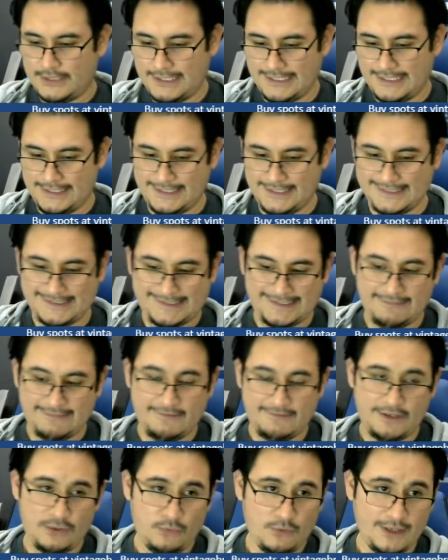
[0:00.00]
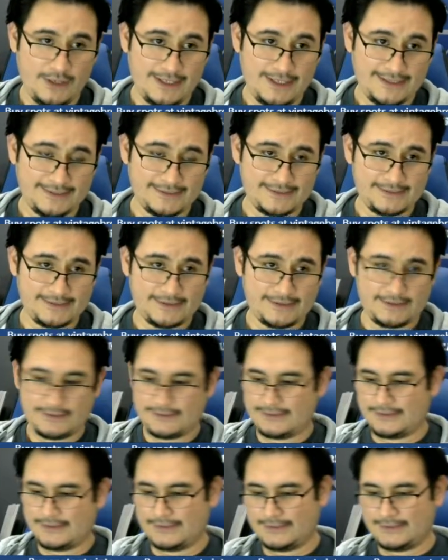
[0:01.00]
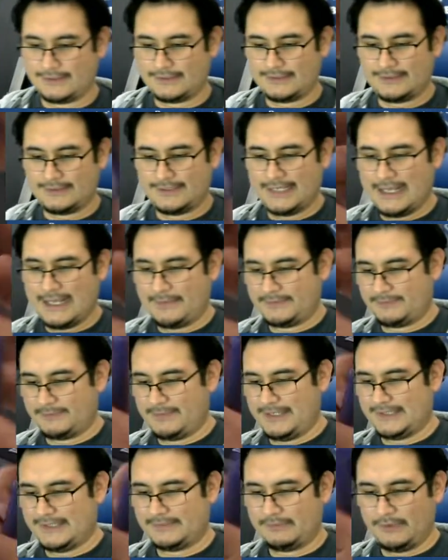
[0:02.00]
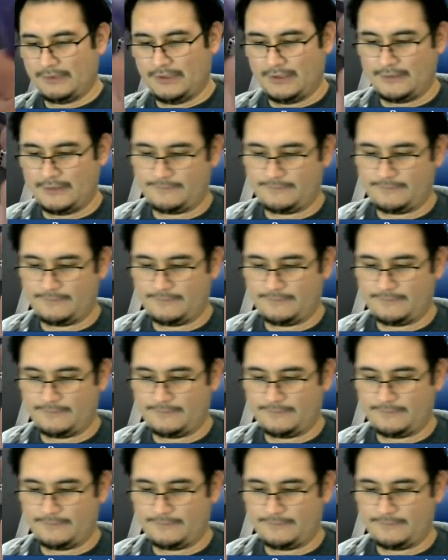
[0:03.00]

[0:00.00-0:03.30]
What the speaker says: And then 71 tops baseball.